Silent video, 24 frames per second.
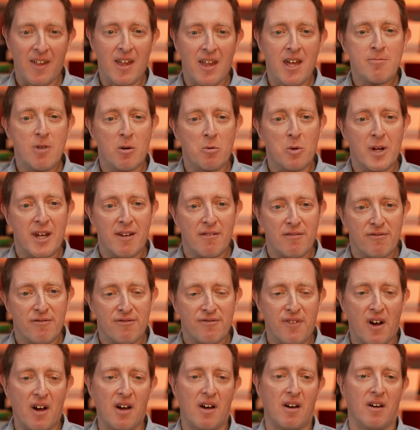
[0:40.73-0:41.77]
but we
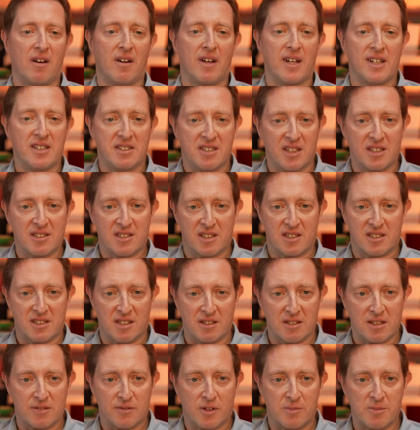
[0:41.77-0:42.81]
infer its
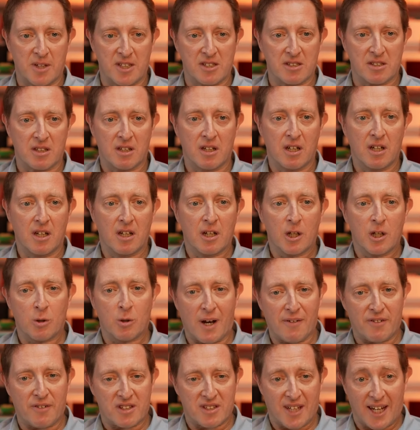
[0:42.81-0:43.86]
existence from its
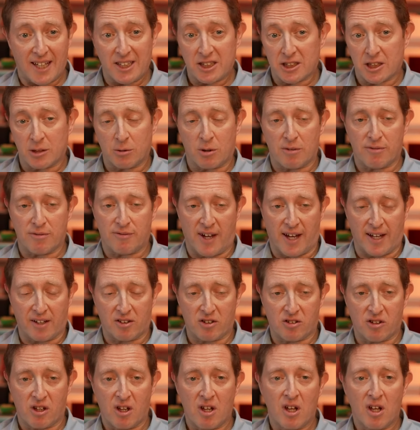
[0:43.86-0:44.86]
gravitational effects.